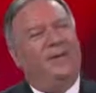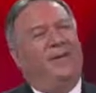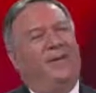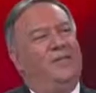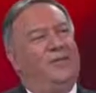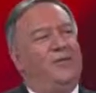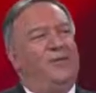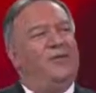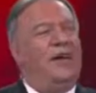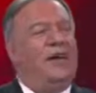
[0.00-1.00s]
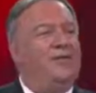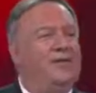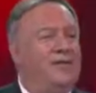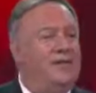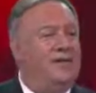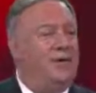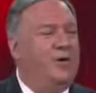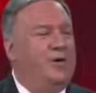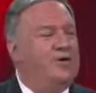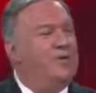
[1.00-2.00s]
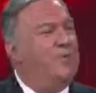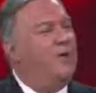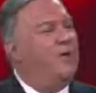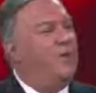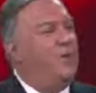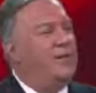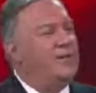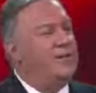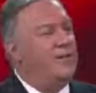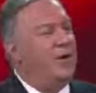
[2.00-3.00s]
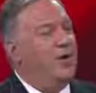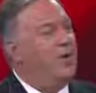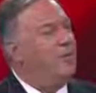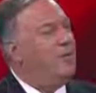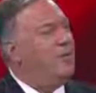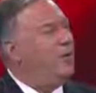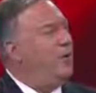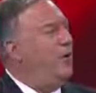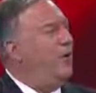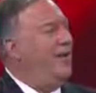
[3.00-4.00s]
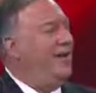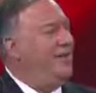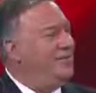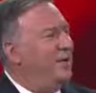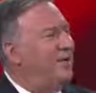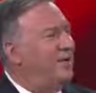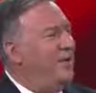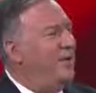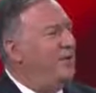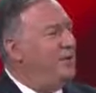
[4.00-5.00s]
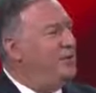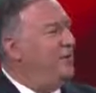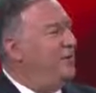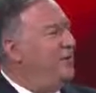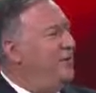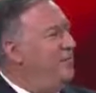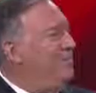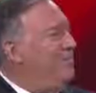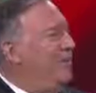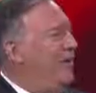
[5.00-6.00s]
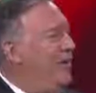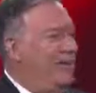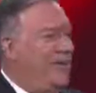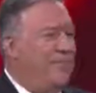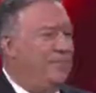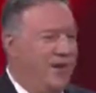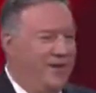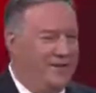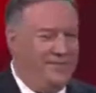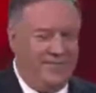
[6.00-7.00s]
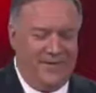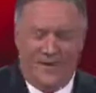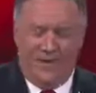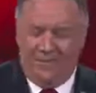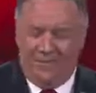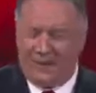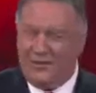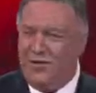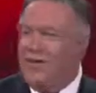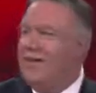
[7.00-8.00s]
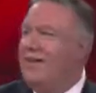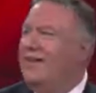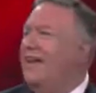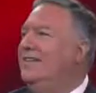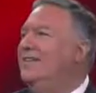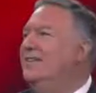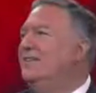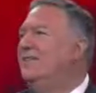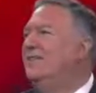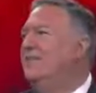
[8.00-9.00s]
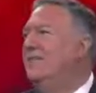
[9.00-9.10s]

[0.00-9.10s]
to a little further south, where he raised my mother in Wellington, where he opened a pool hall. How's that for going from sheriff to the pool hall operator? Best chili in Kansas.